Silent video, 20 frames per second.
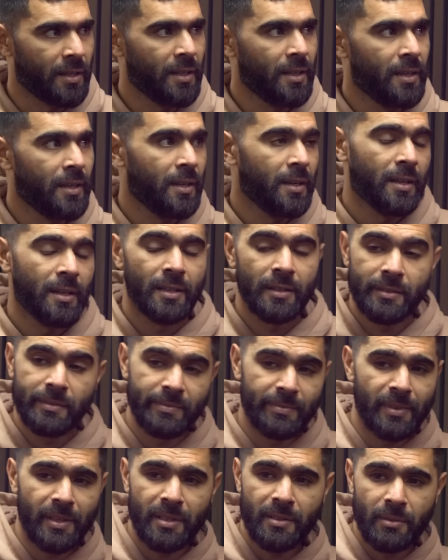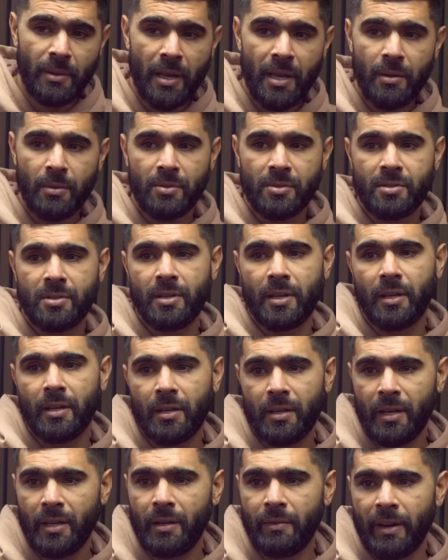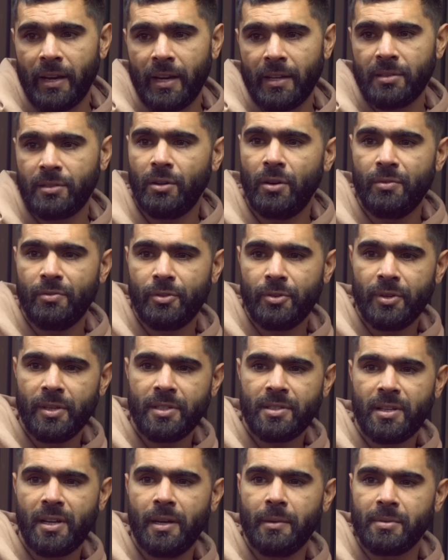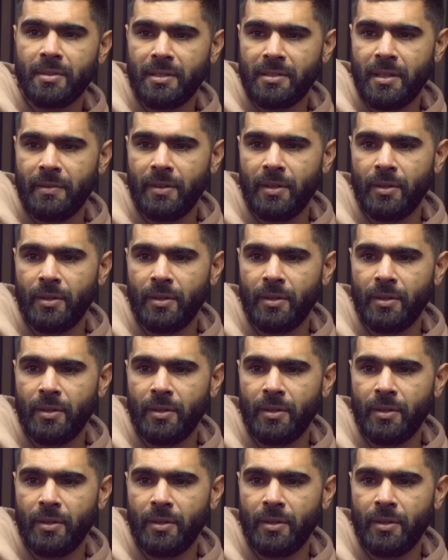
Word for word: Yep. He, he was sick. Anyway, St let's go through these clips. Let's have a